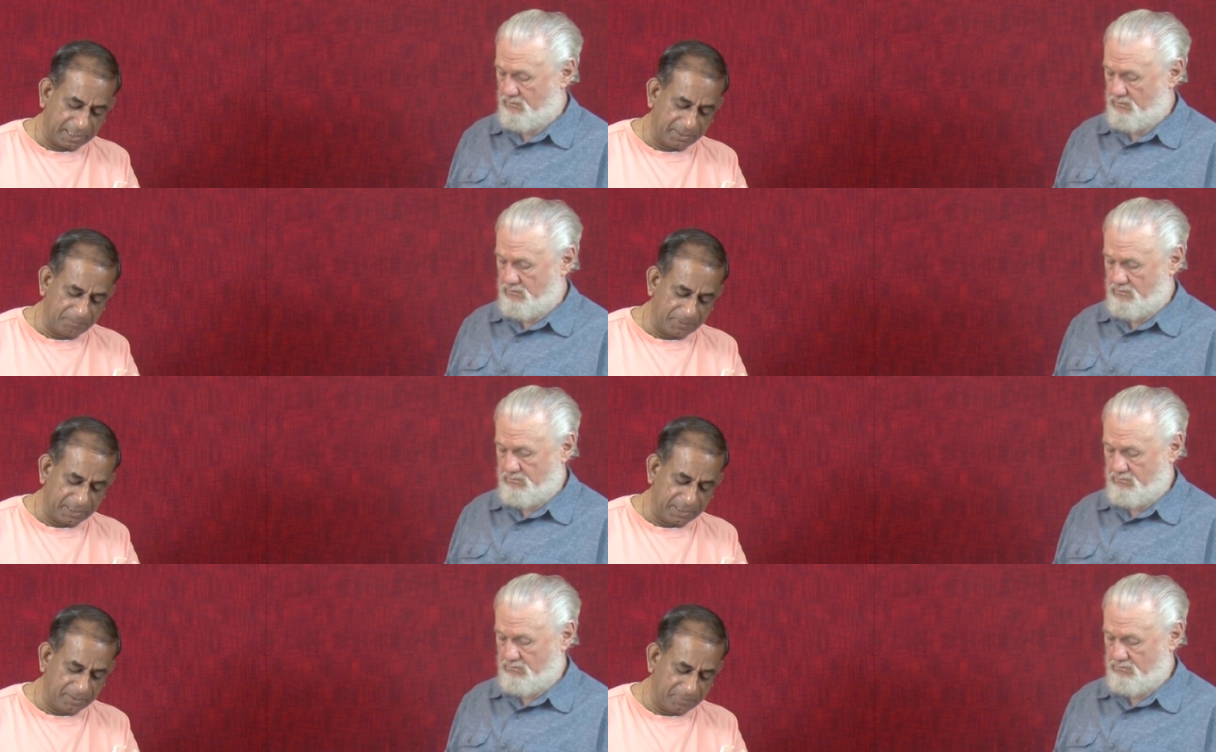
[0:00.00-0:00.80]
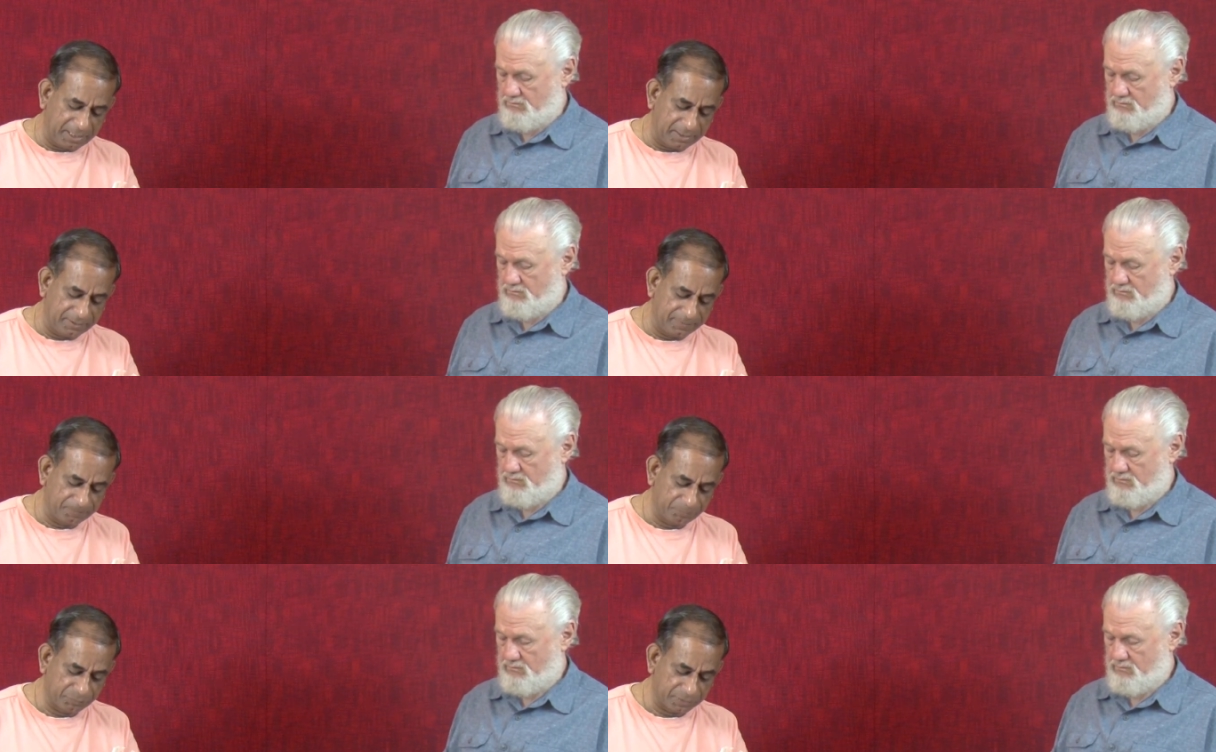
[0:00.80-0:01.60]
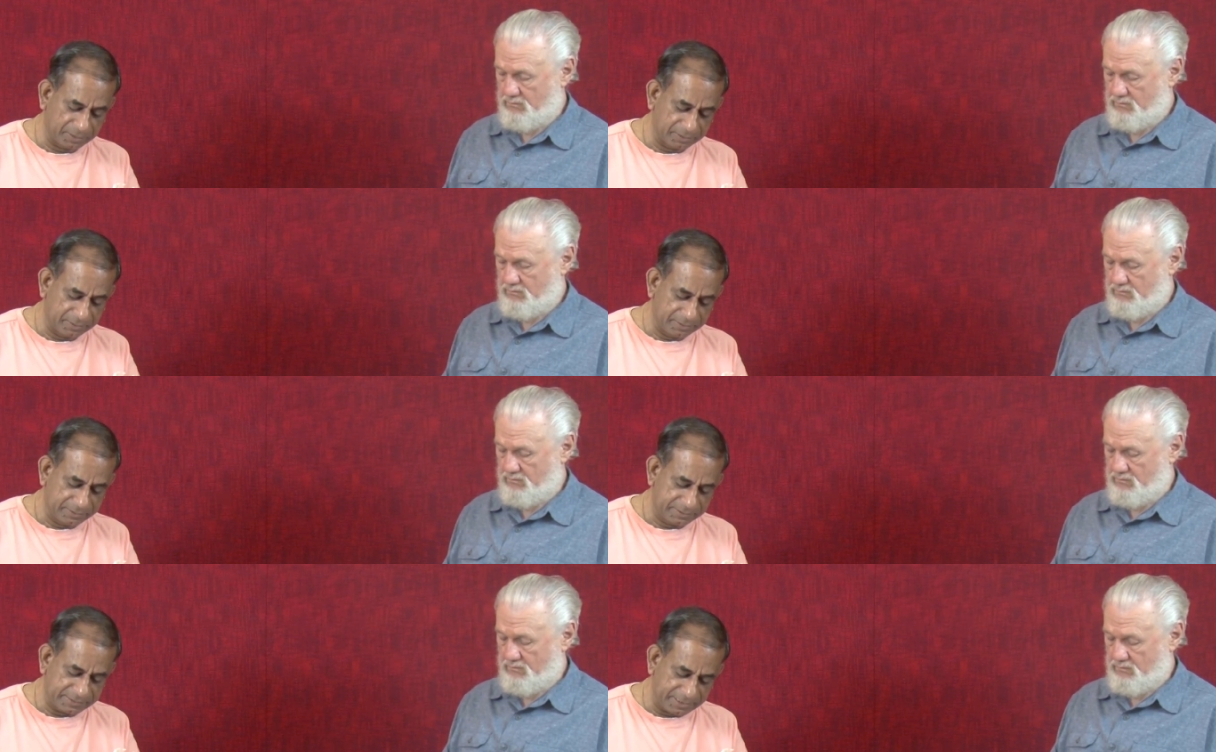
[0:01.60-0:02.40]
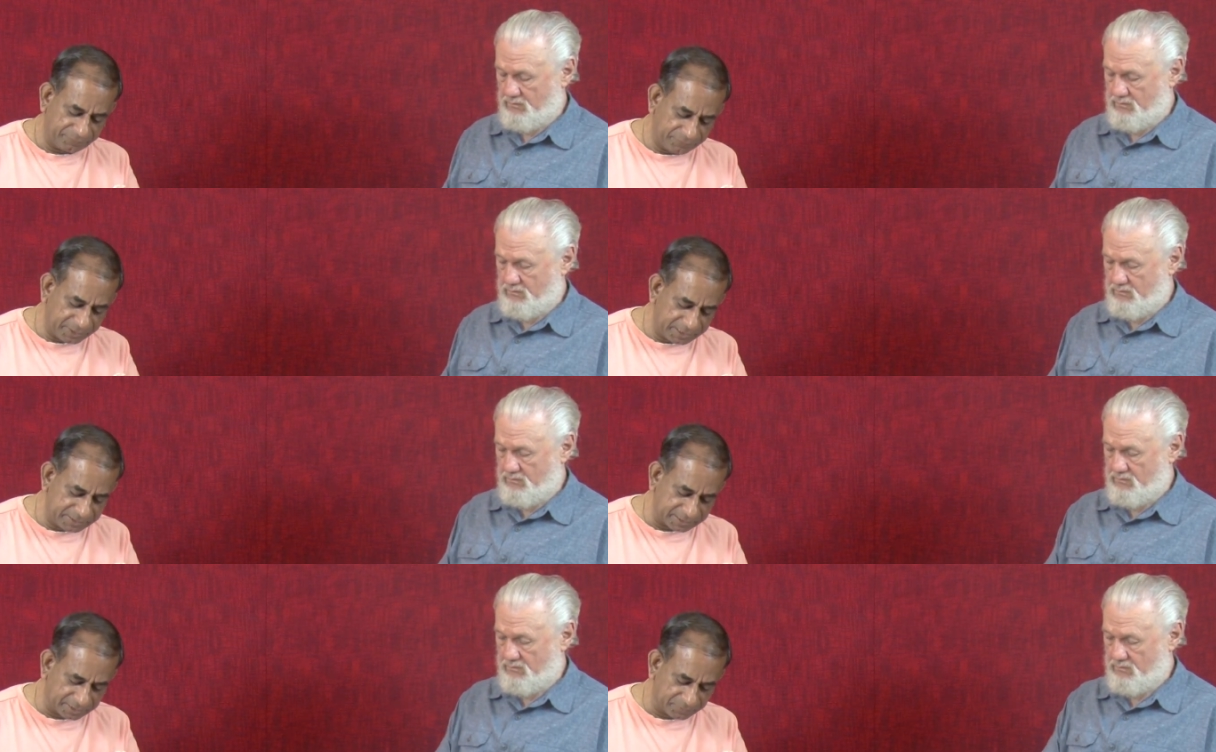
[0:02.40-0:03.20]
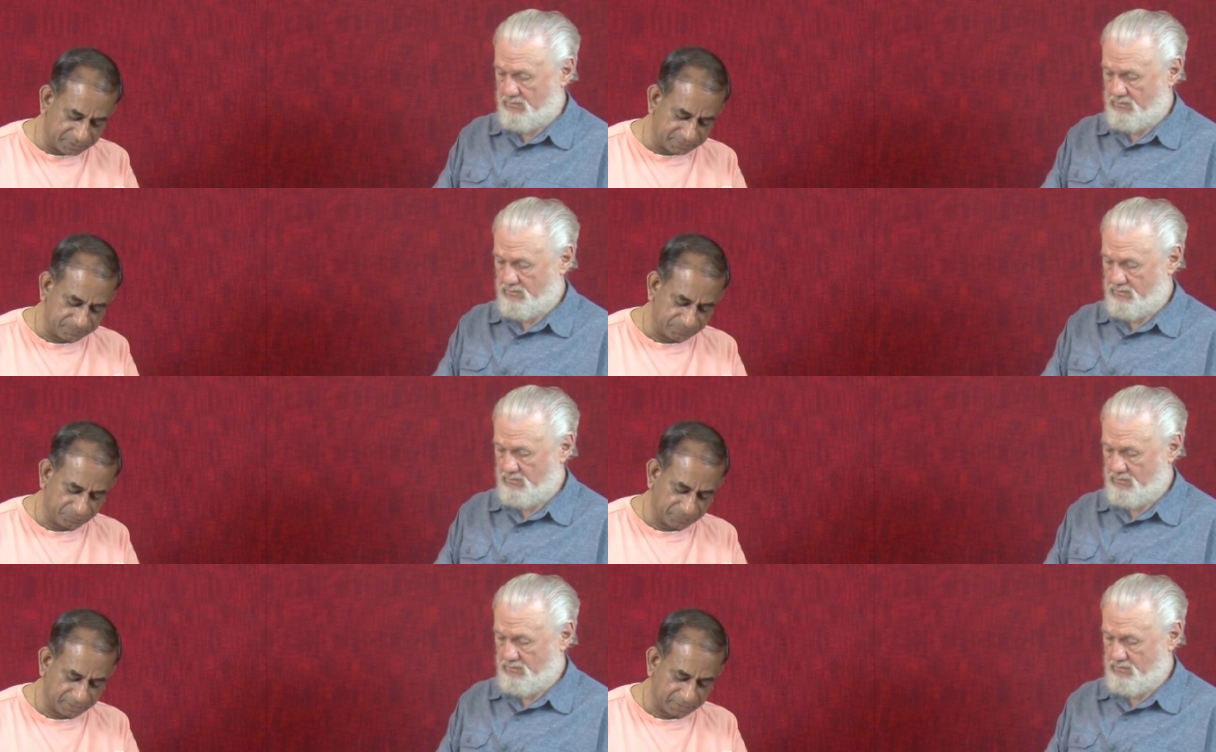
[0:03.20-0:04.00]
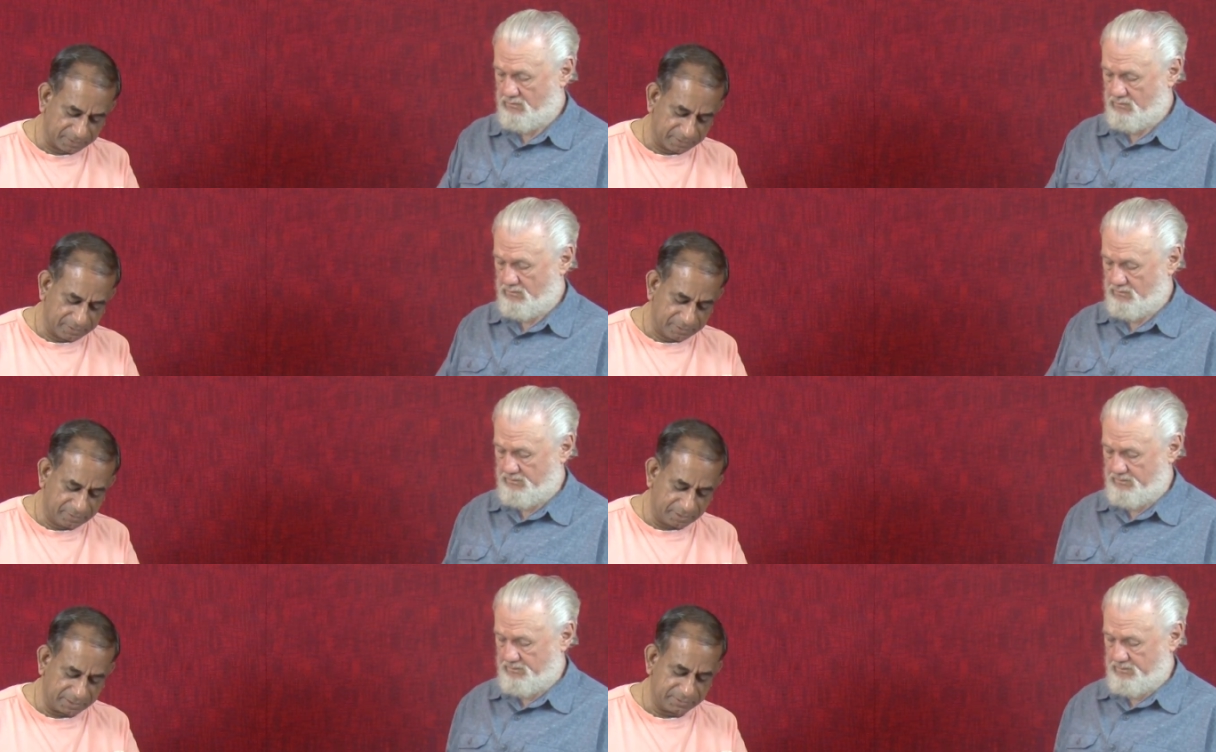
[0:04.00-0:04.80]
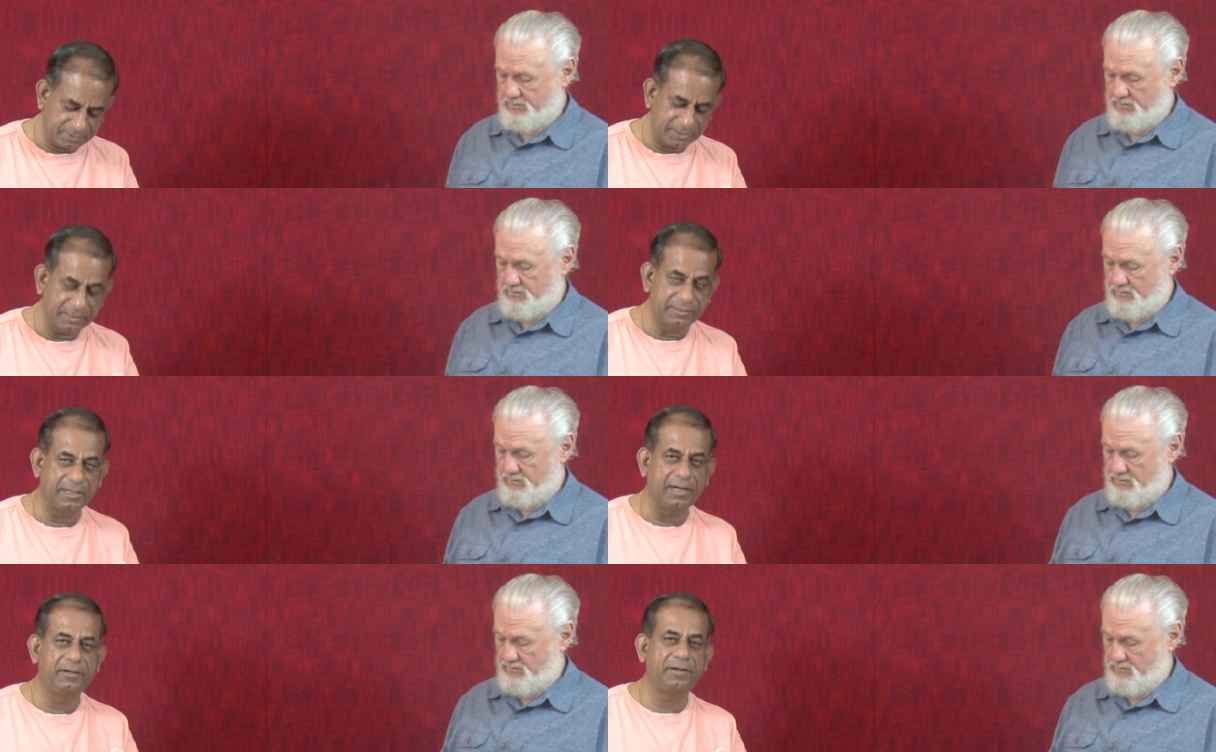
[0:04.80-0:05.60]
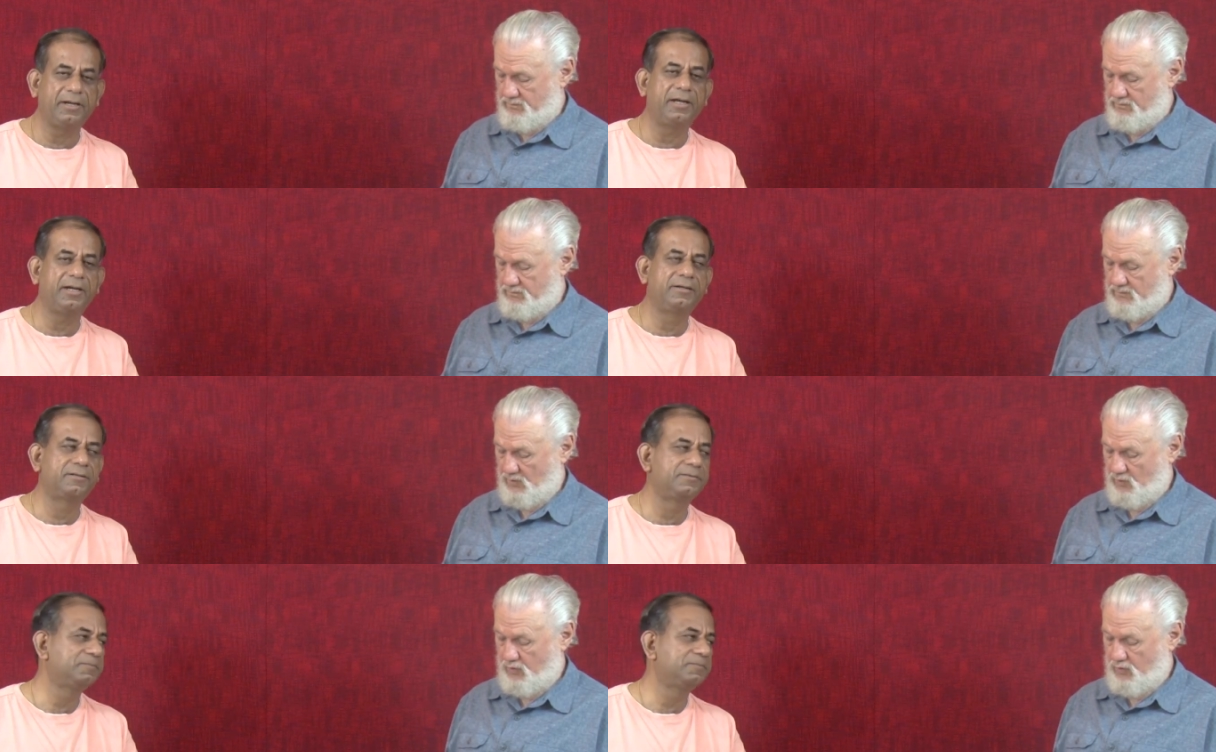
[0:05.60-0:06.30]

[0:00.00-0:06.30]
Speaker 1: and peril made safety its cover. Trust its entry gate.